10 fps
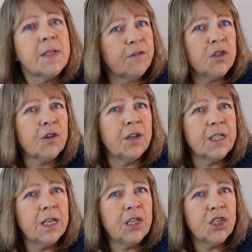I've just got a
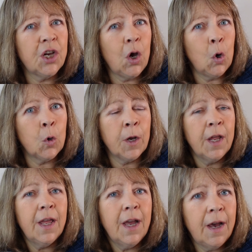t-shirt on
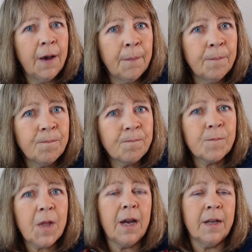
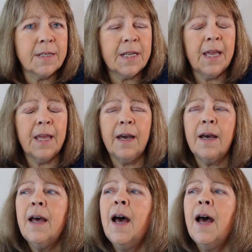under here,